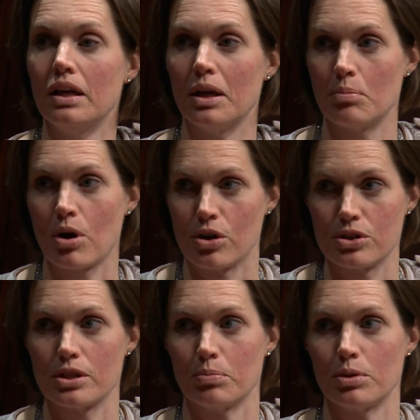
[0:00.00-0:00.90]
in
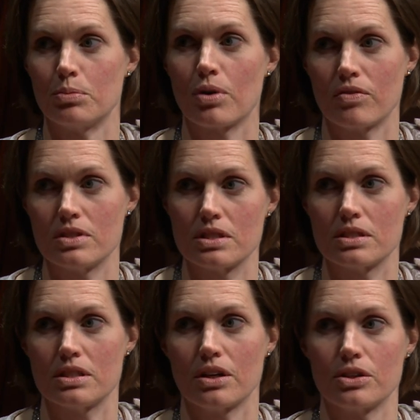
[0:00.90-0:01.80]
partnership with the provinces
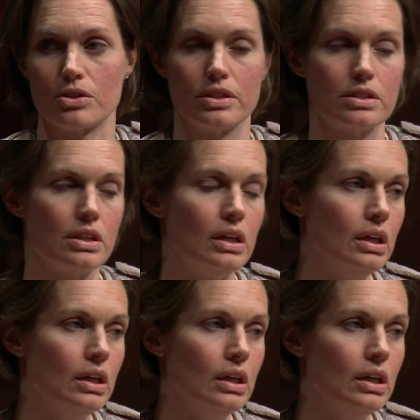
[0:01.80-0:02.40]
and territories.